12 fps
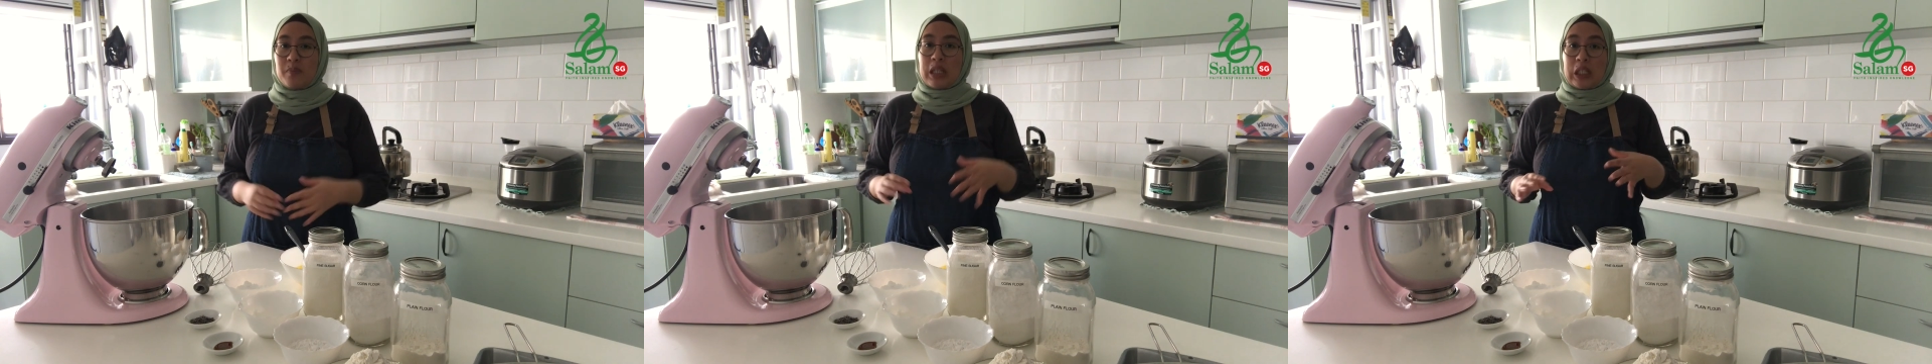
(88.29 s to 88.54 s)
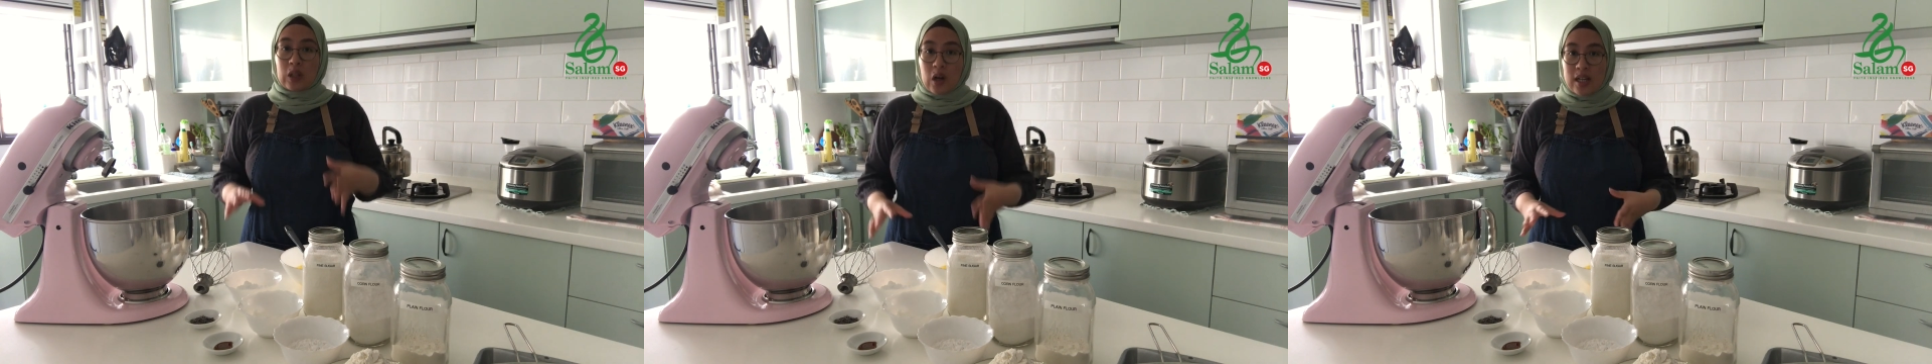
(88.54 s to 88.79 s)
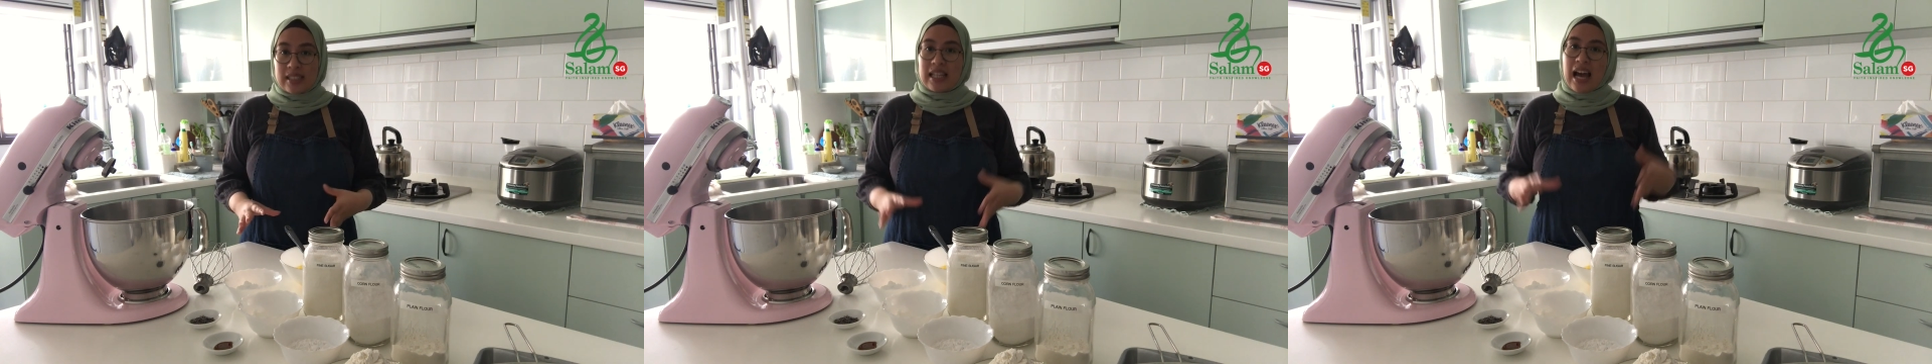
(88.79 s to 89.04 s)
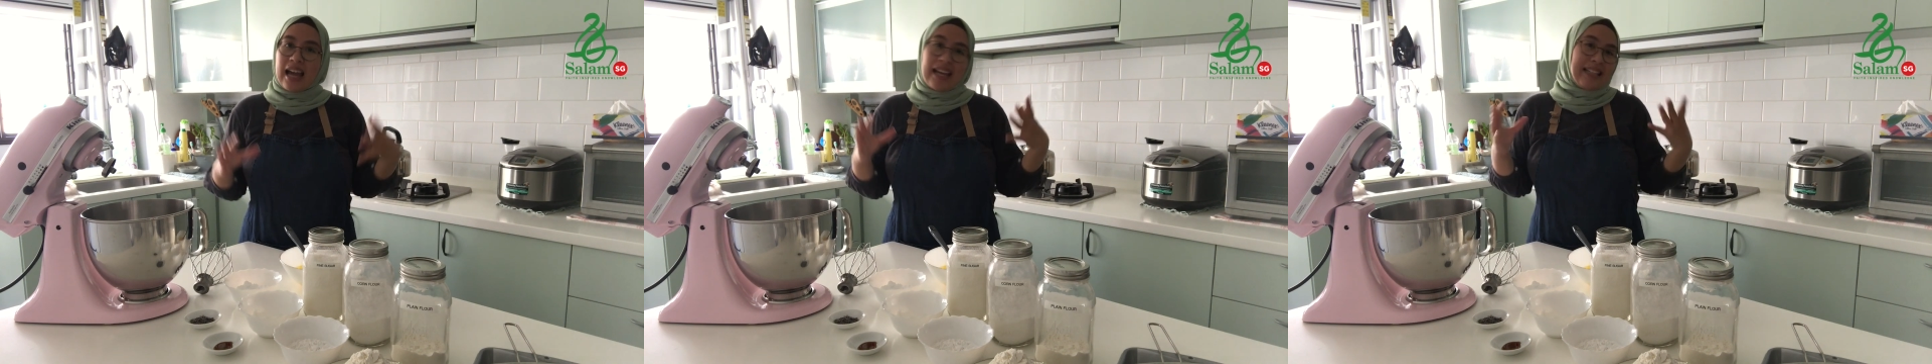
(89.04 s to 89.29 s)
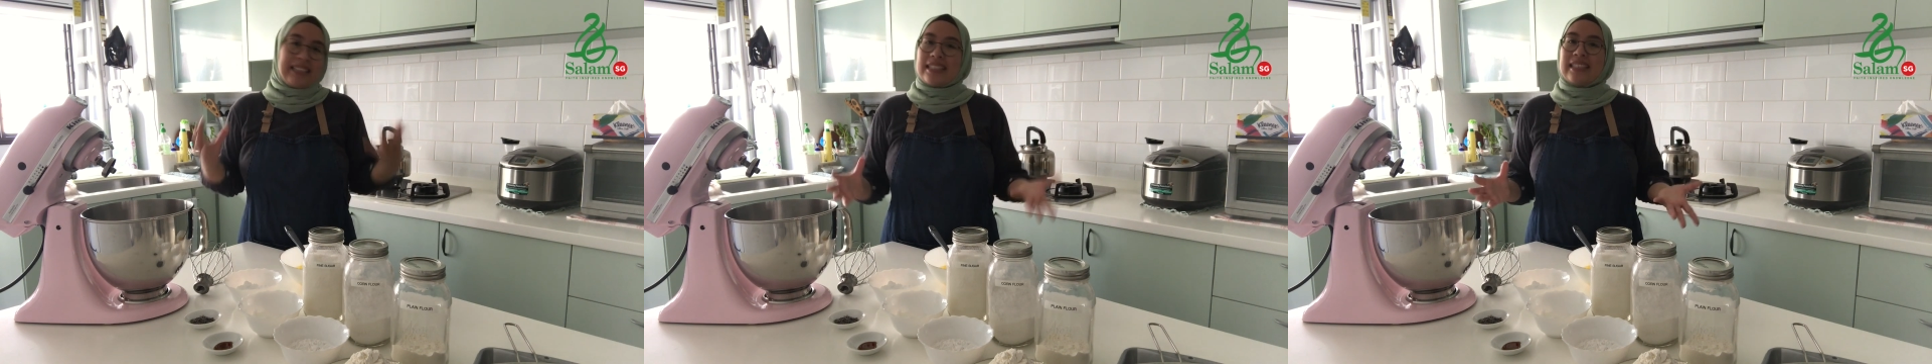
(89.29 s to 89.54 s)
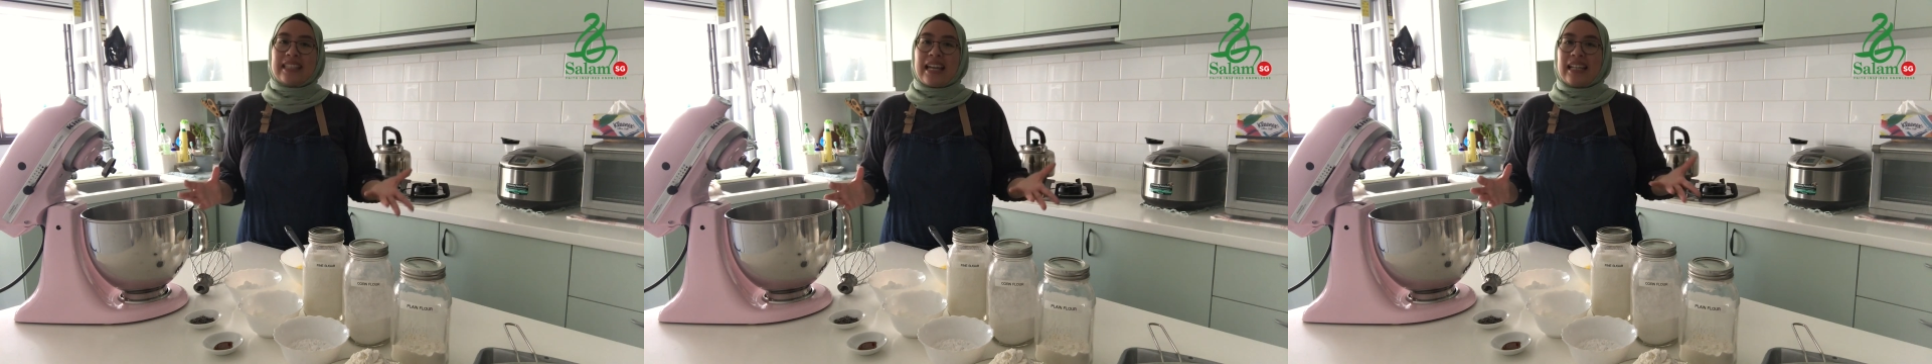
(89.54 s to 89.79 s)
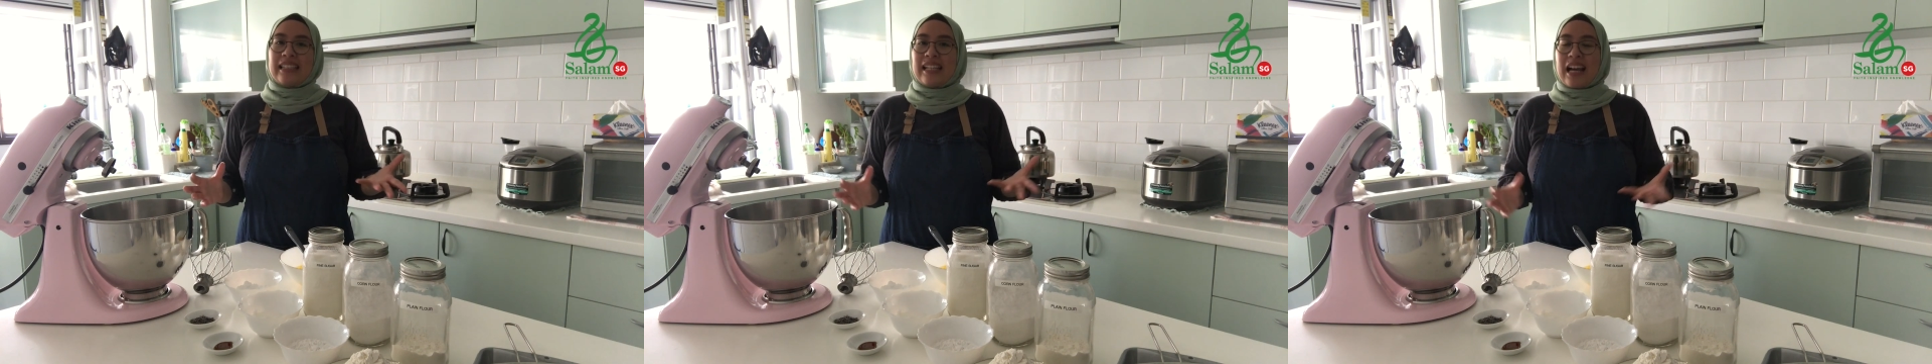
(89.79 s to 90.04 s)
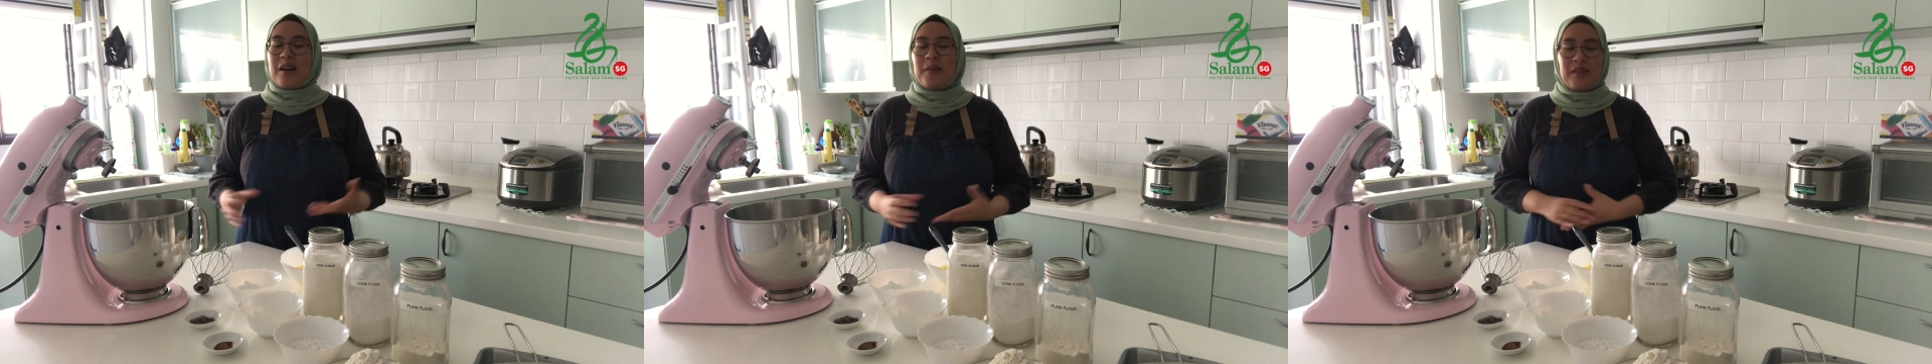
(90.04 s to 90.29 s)
because I understand
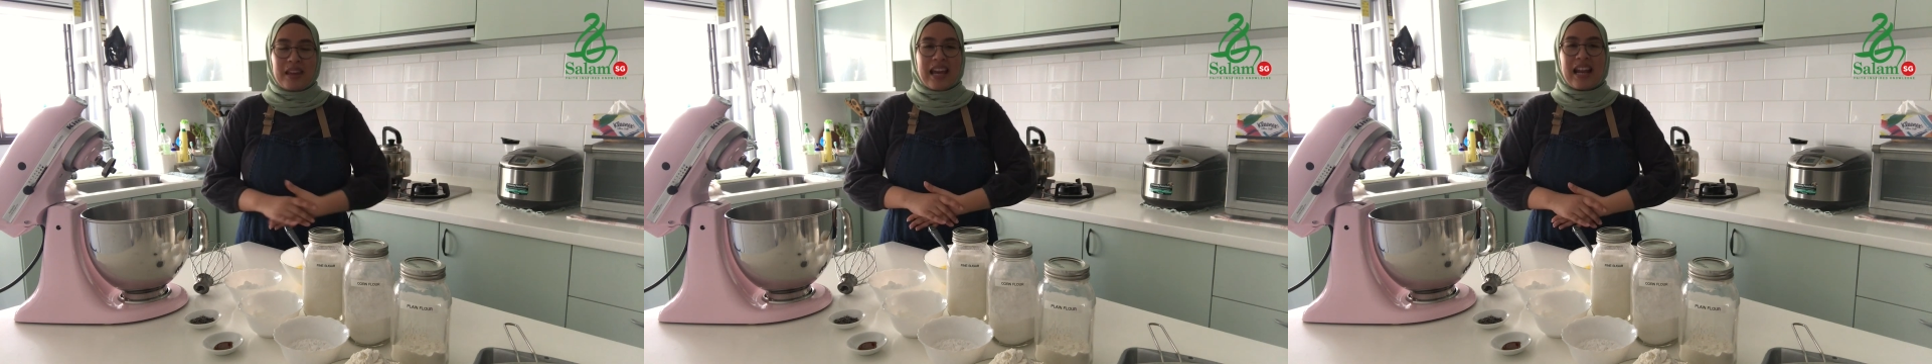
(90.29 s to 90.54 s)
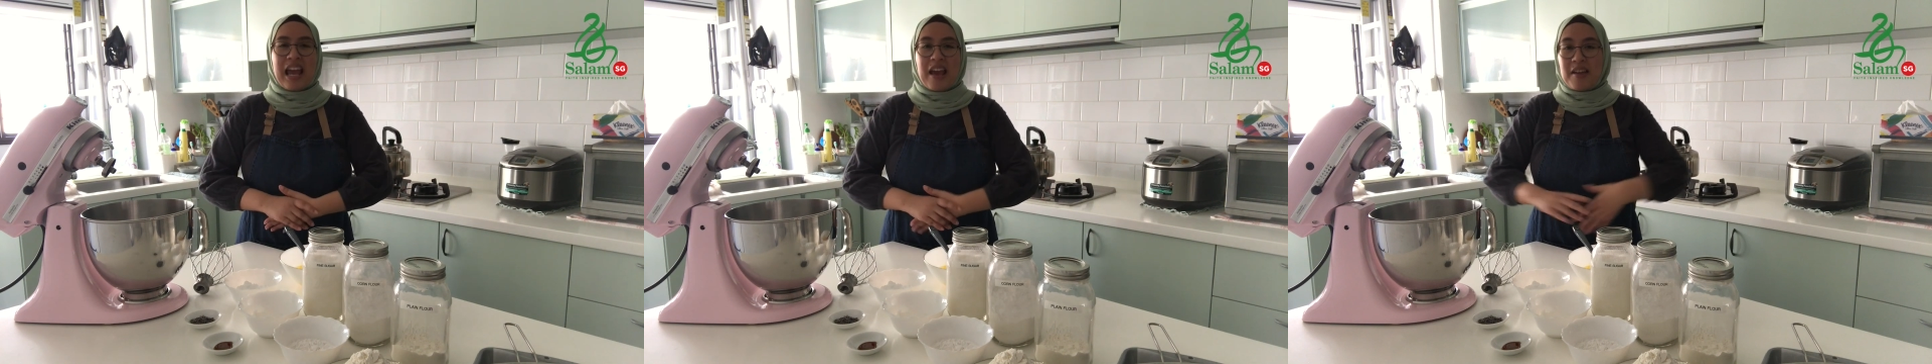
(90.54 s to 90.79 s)
now that